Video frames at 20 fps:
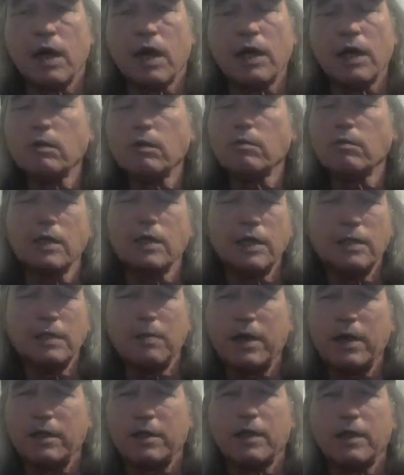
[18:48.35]
I don't want
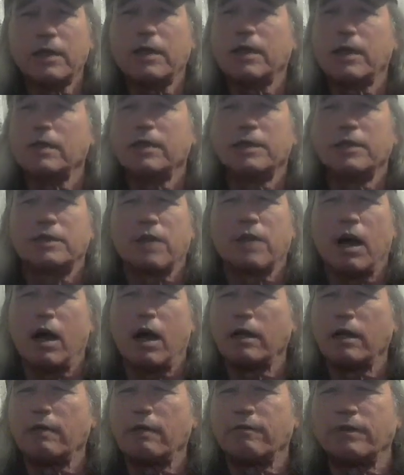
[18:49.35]
anybody thinking that
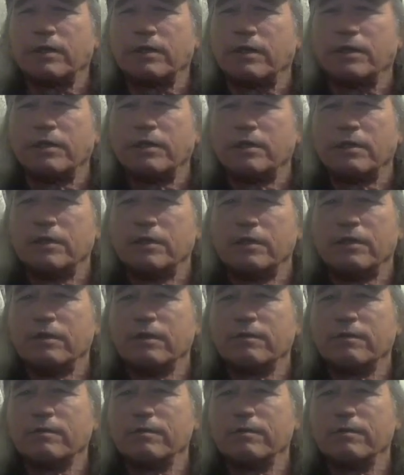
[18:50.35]
Todd ever
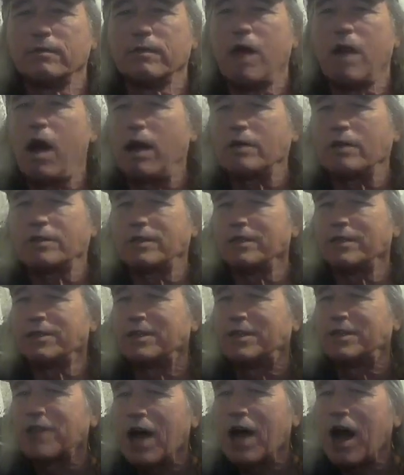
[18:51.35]
lost his
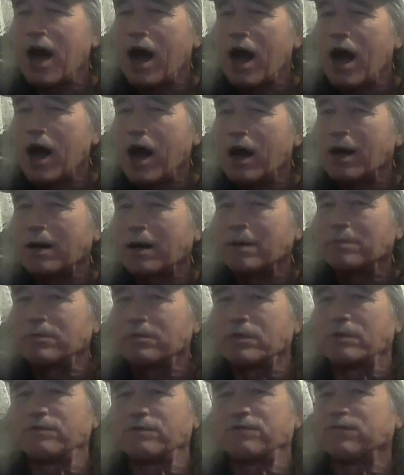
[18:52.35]
job
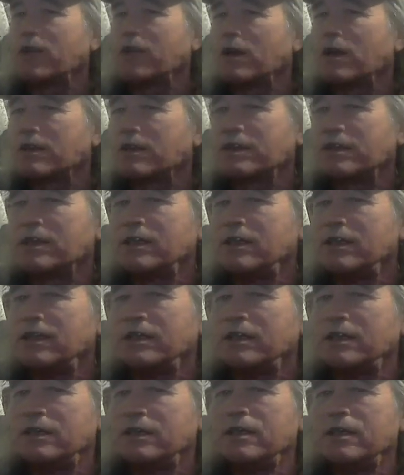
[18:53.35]
or flunked
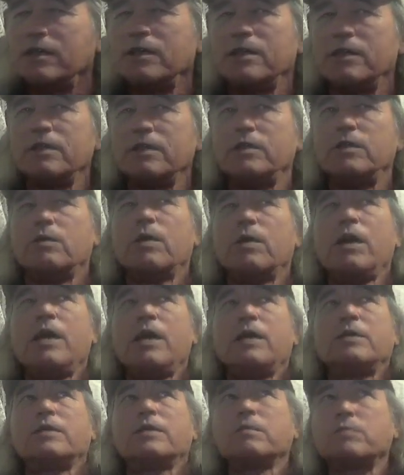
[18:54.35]
any UAs.